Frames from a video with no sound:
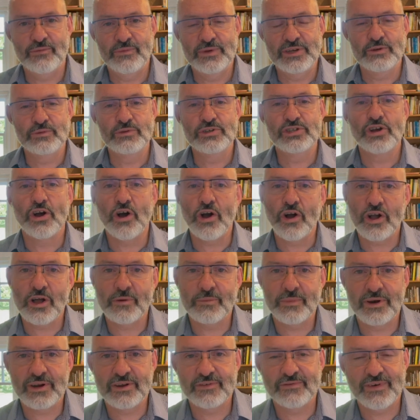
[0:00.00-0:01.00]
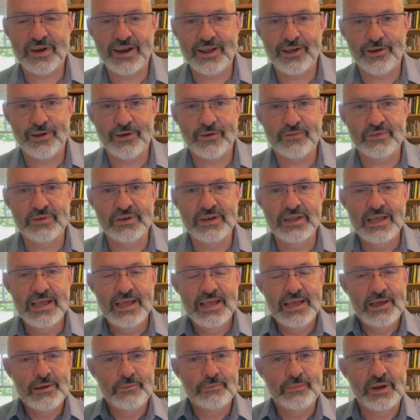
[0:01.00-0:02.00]
We don't talk about it very often,
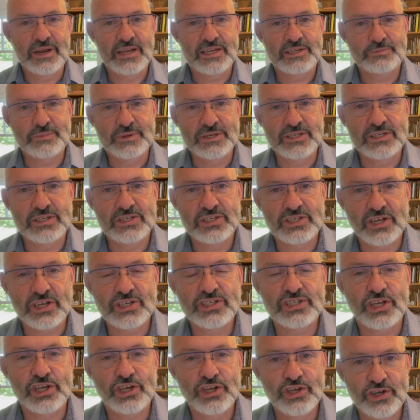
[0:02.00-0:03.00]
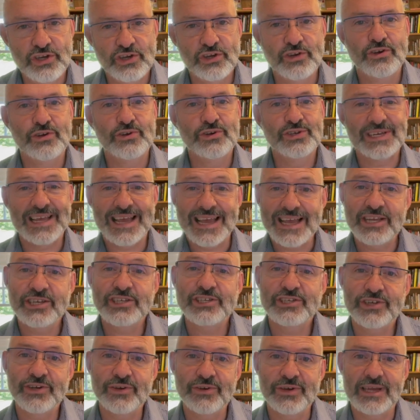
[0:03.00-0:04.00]
but it's been such a huge
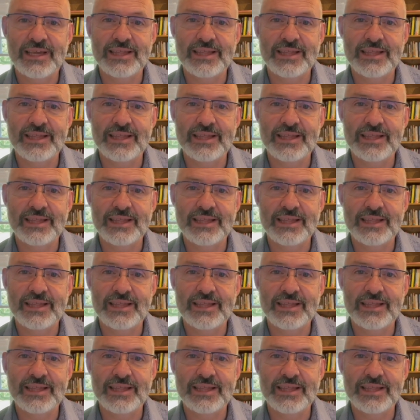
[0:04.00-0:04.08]
issue